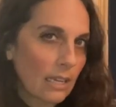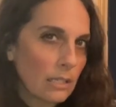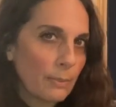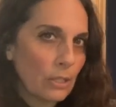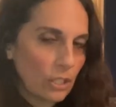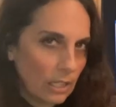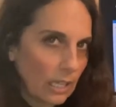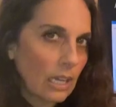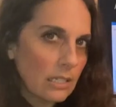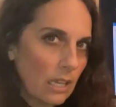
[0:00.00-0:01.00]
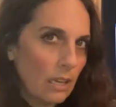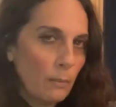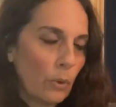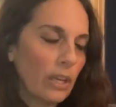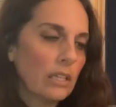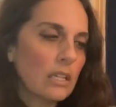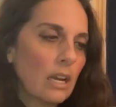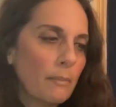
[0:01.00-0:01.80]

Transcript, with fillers: especially like I said in morning time.